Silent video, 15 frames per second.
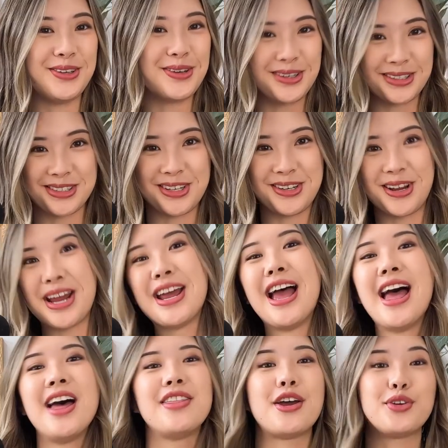you also know
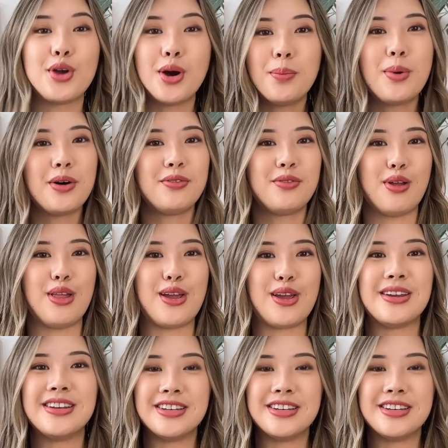that your portfolio